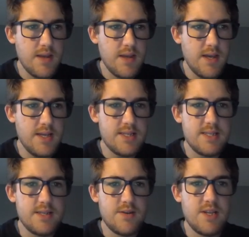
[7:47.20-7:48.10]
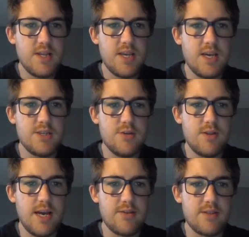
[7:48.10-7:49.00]
is the year
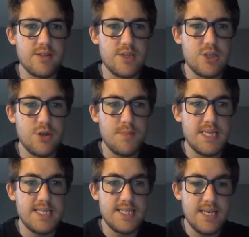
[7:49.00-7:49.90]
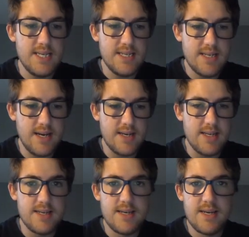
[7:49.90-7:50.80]
2000, so it should be C9.